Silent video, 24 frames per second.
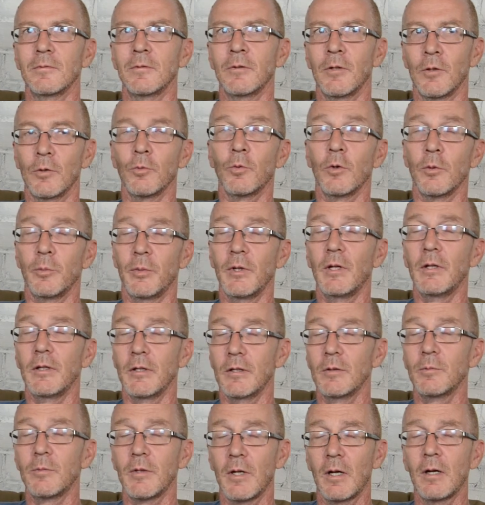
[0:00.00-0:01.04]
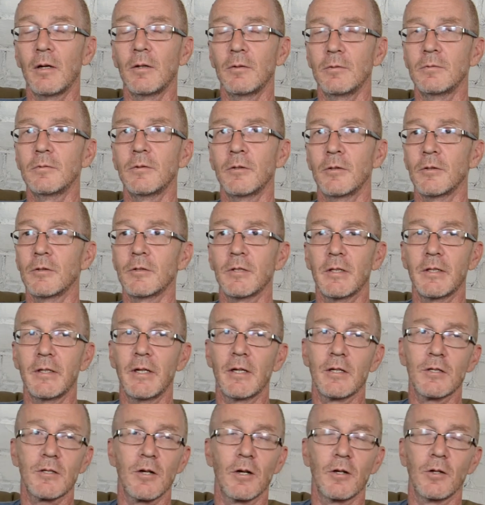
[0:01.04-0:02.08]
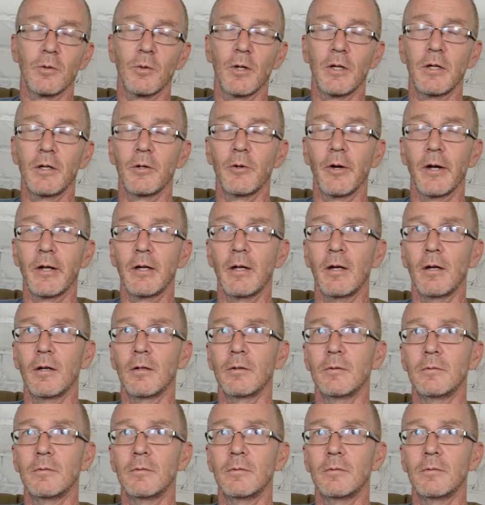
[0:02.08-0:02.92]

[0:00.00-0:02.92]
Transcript: we're building them now. There's a Kickstarter running right now.